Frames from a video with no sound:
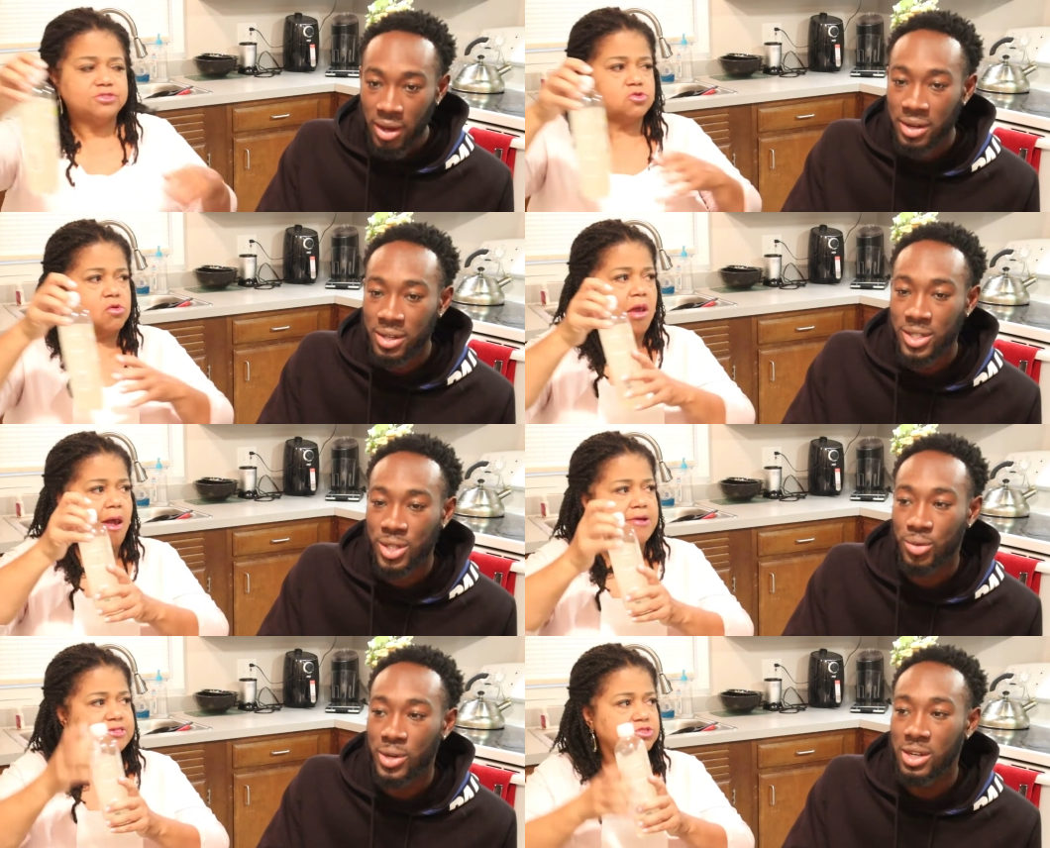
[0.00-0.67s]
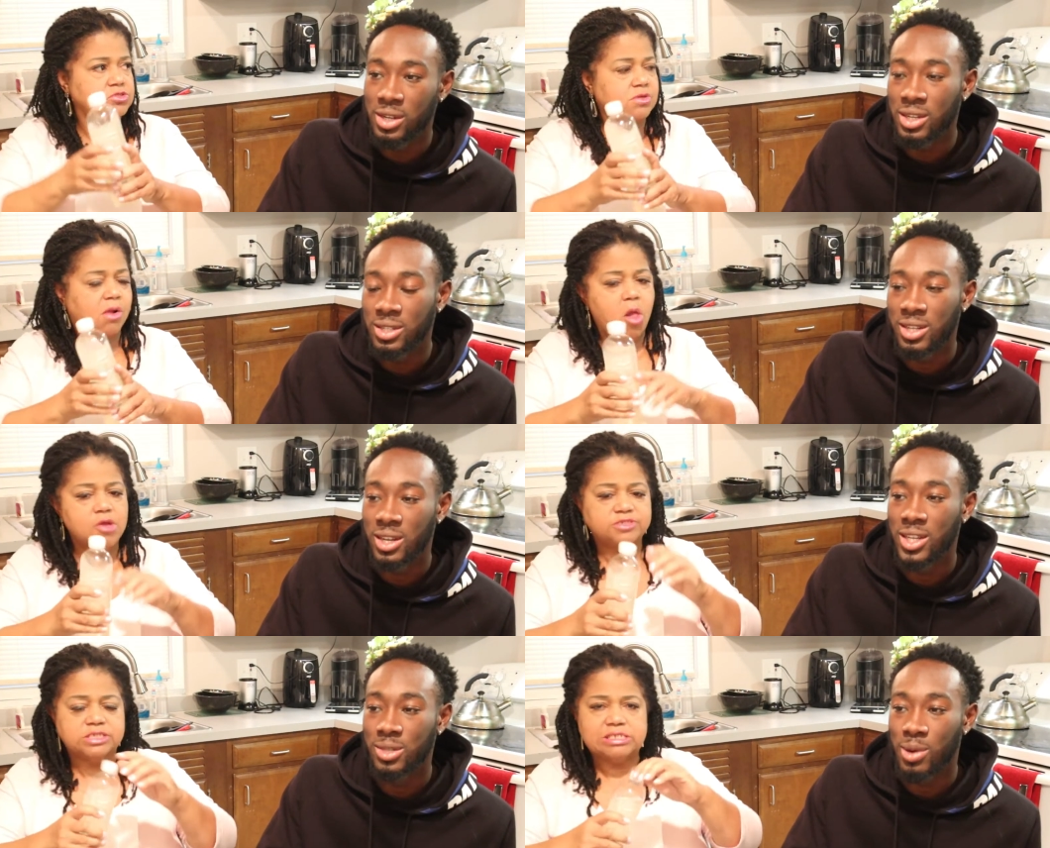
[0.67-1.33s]
Speaker 1: And it's three
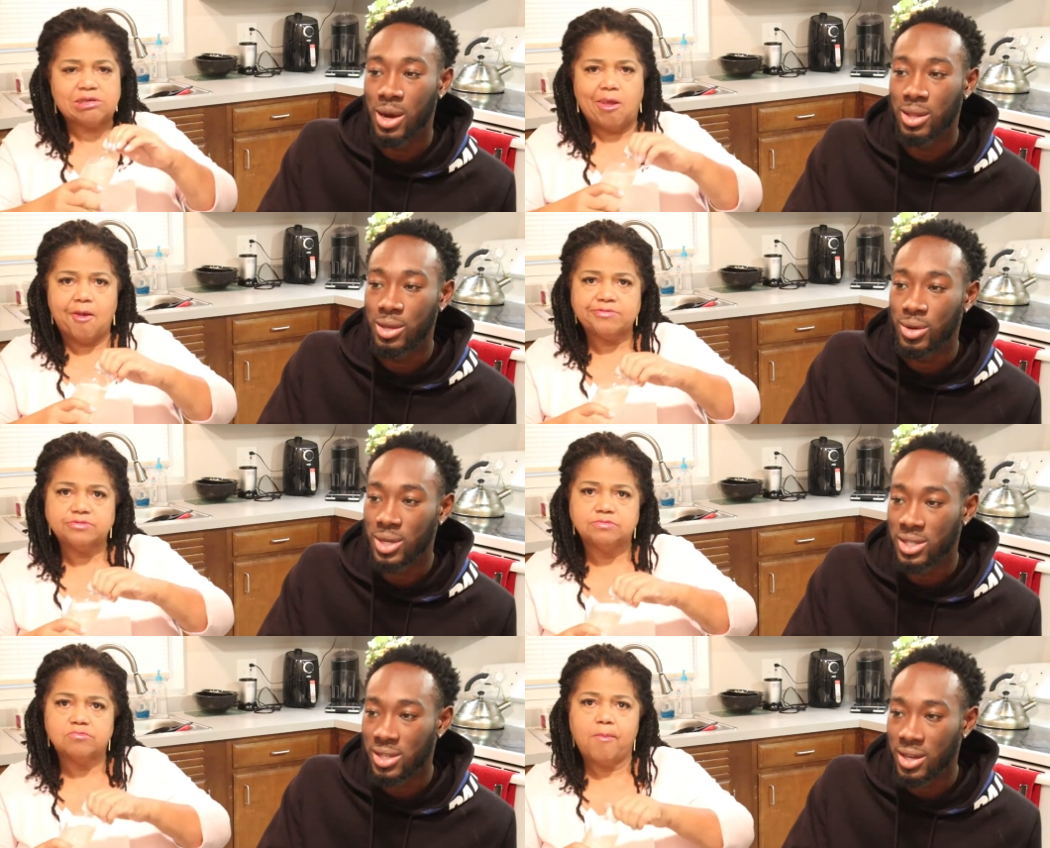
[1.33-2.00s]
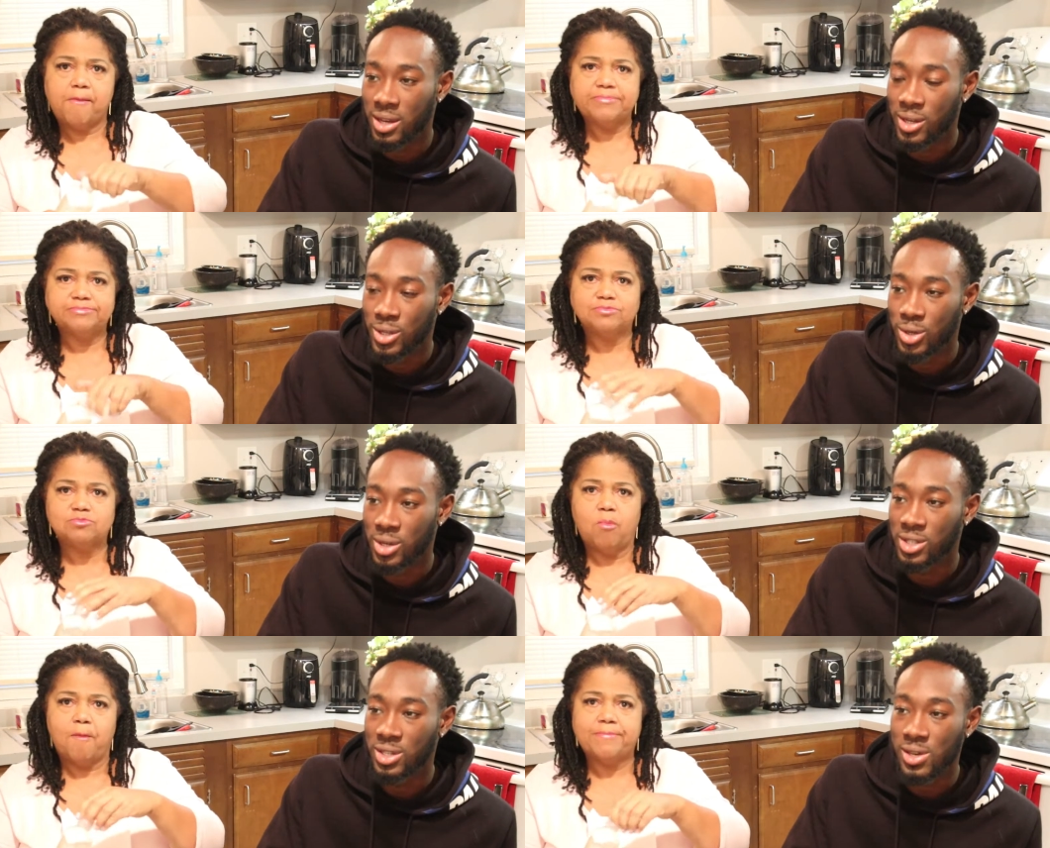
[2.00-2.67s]
DJs probably on a stage
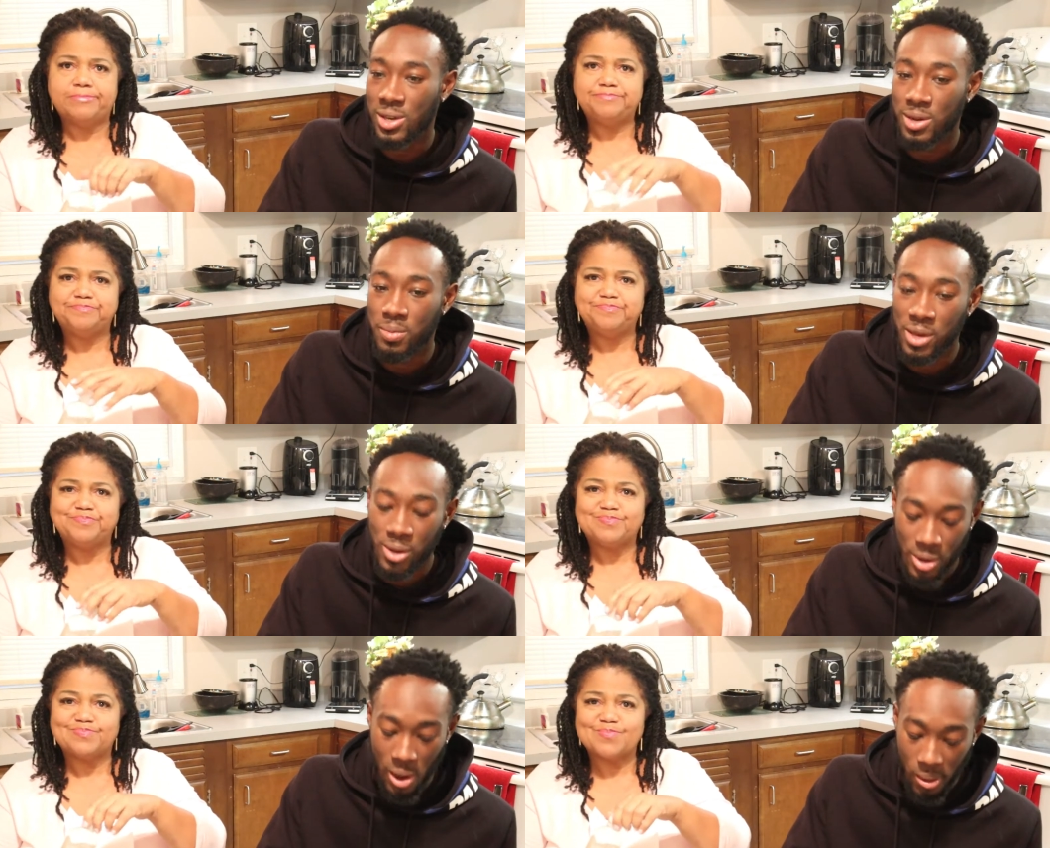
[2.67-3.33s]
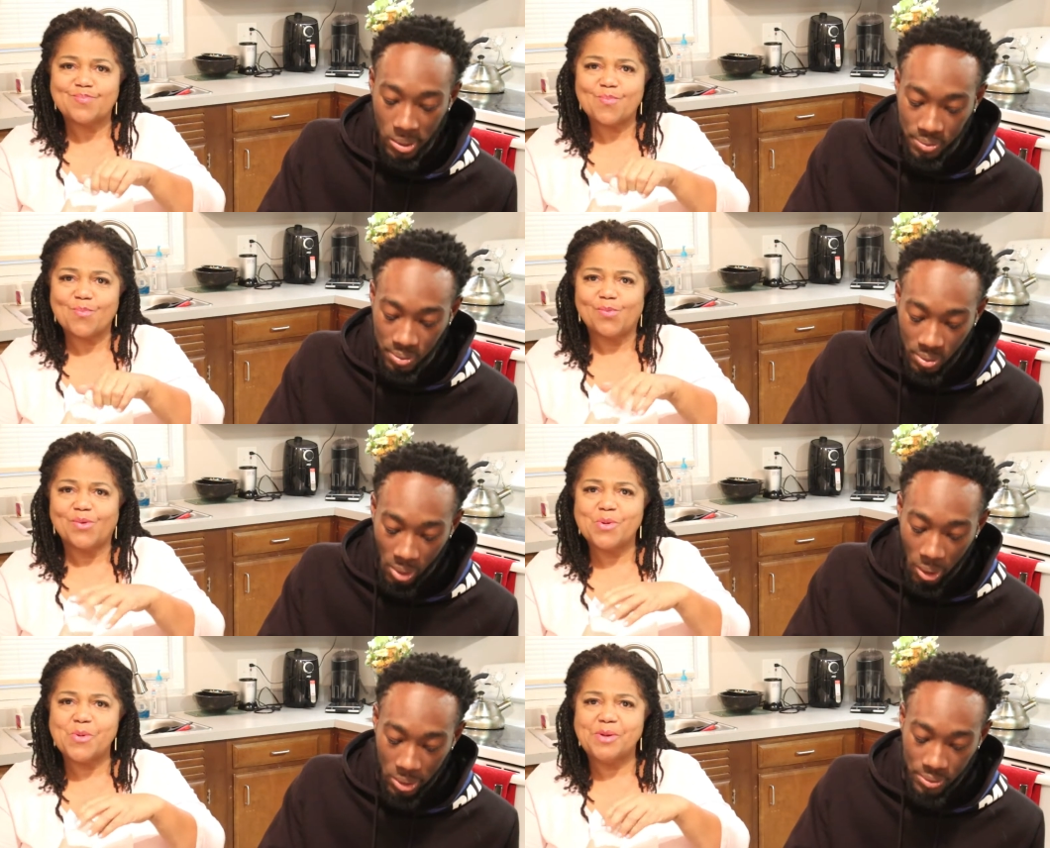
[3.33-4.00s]
or just in the building.
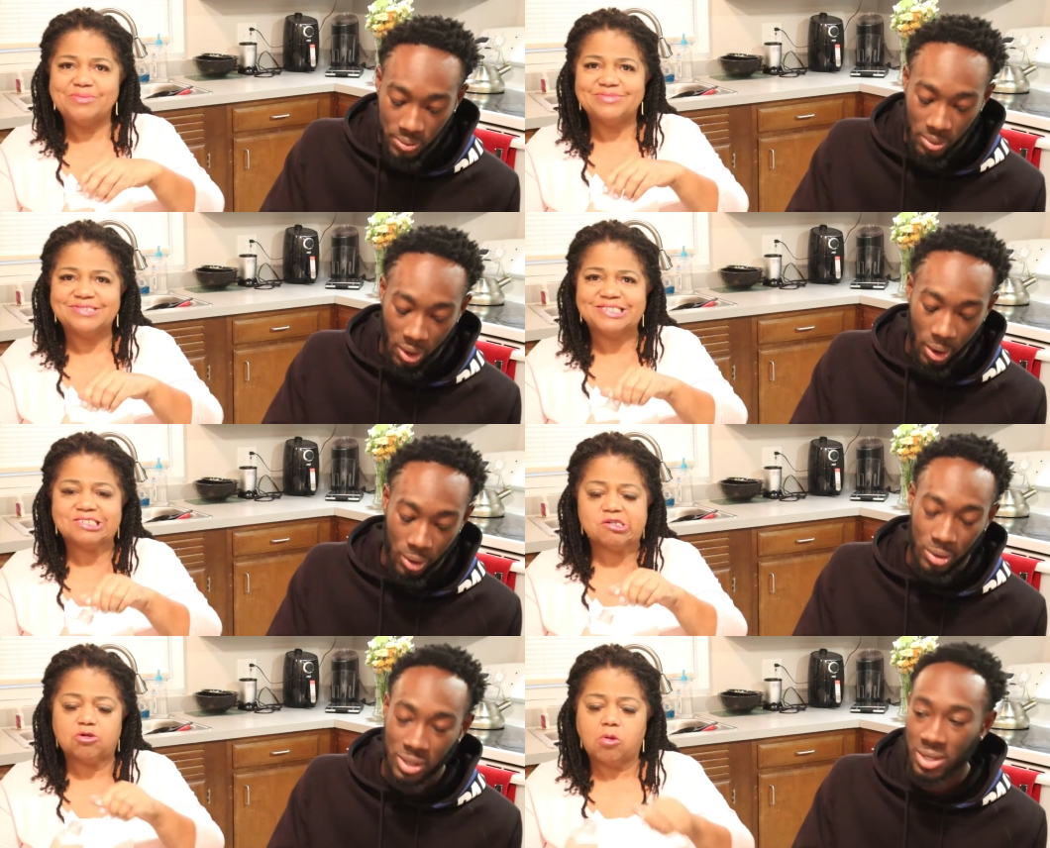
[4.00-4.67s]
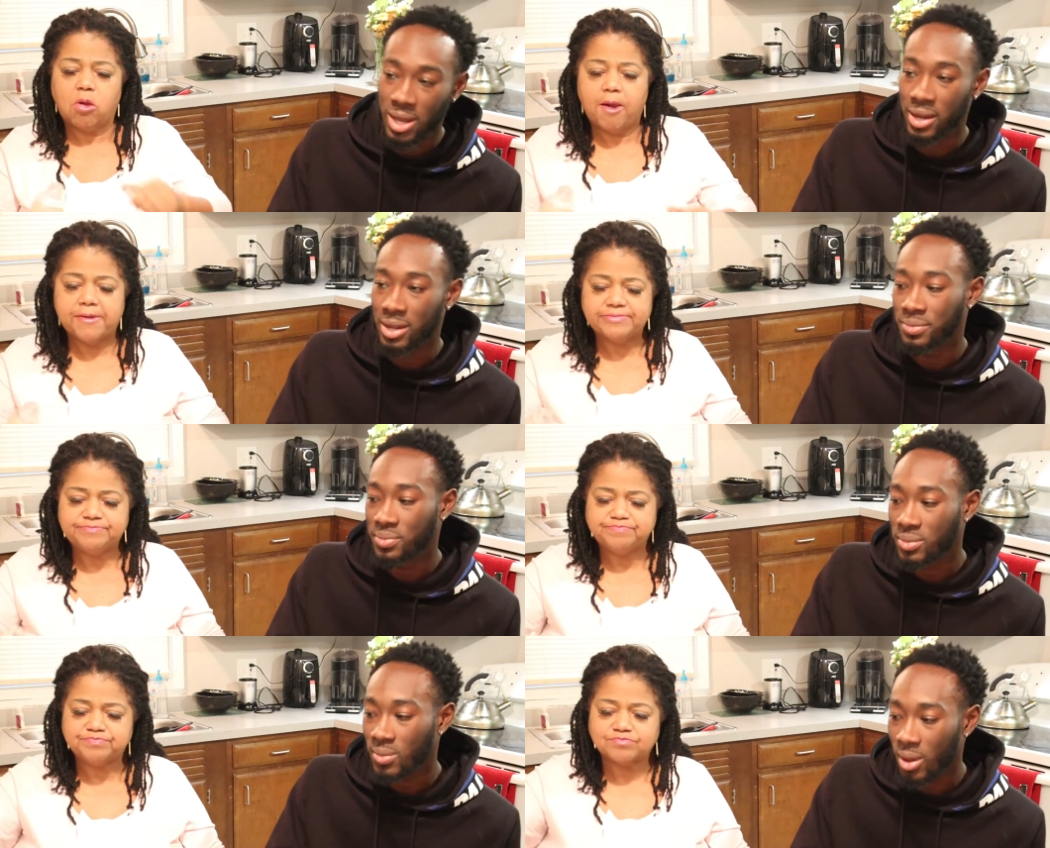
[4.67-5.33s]
It's
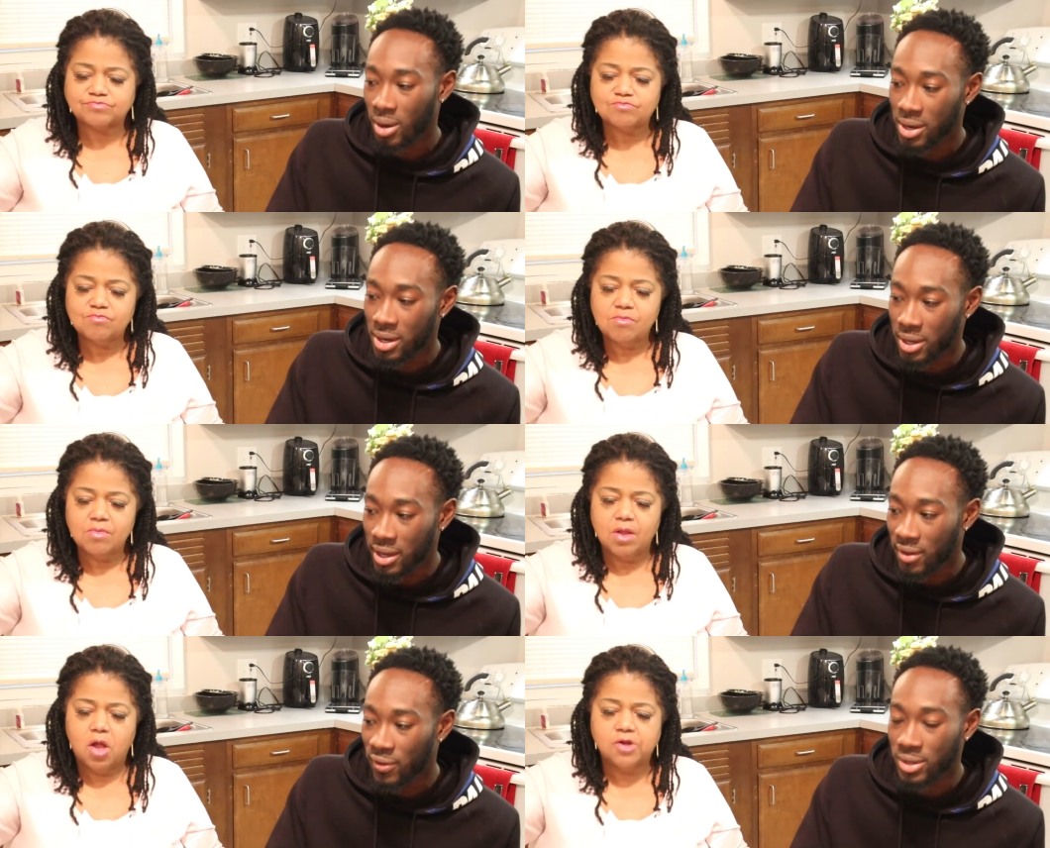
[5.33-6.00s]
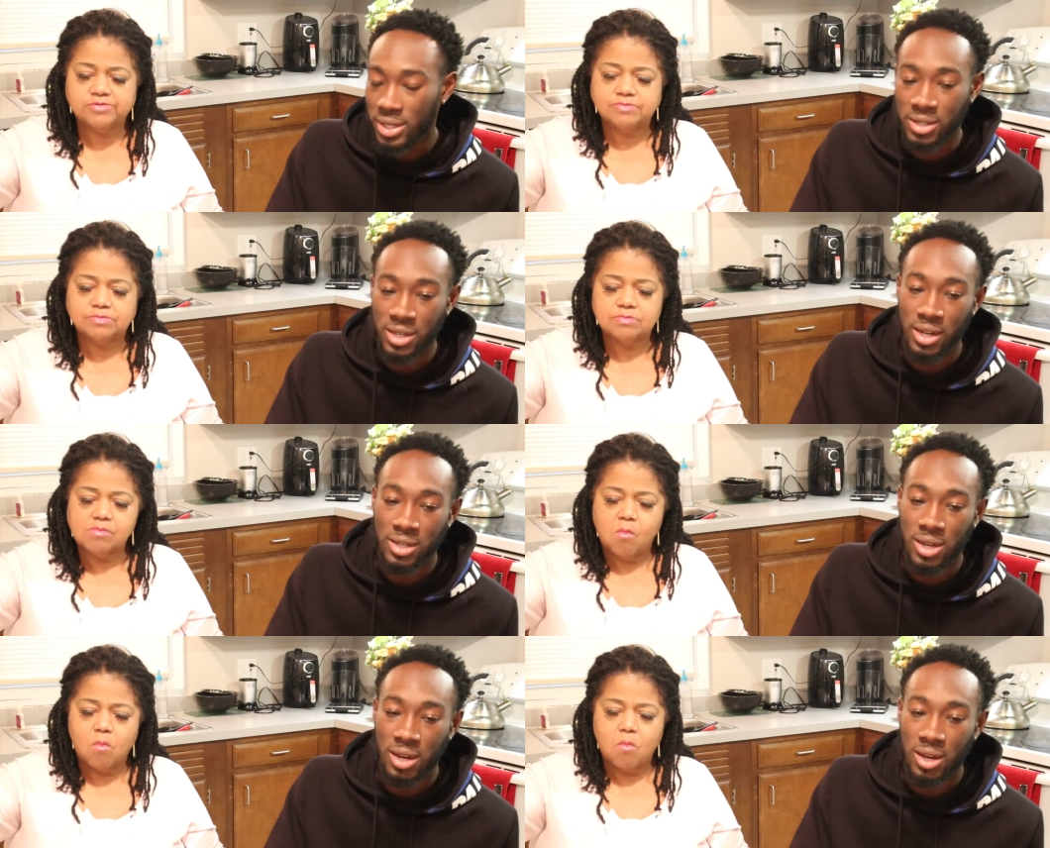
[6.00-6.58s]
like and the headphones they change